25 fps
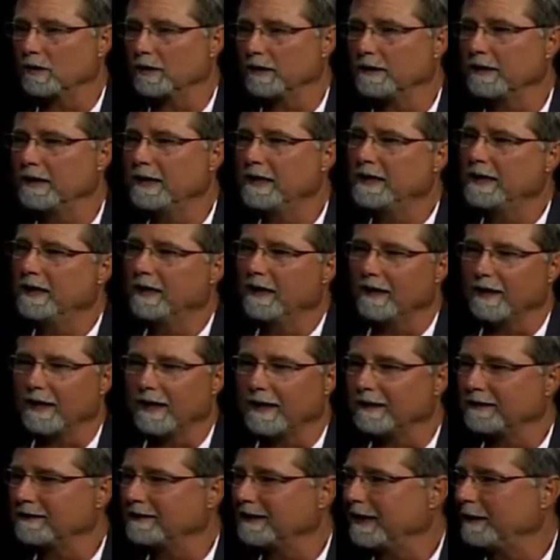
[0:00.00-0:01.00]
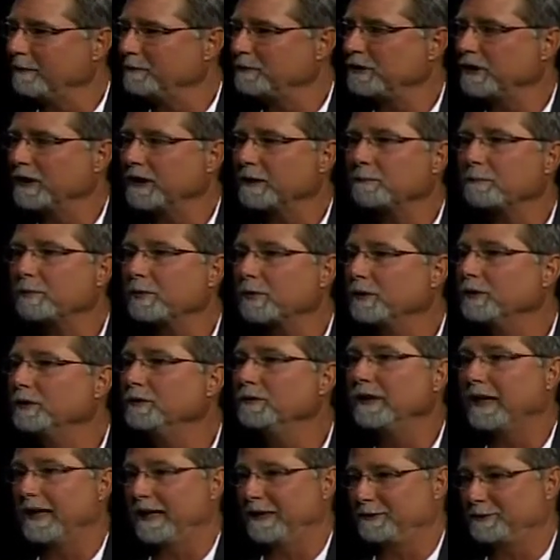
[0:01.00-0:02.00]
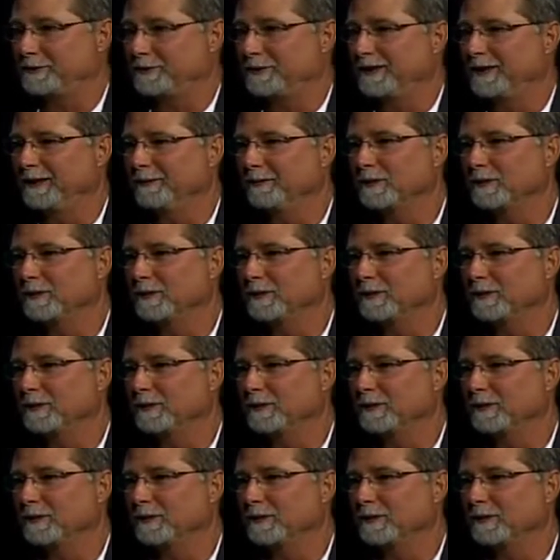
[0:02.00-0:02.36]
And a lot of times you can prune that tree,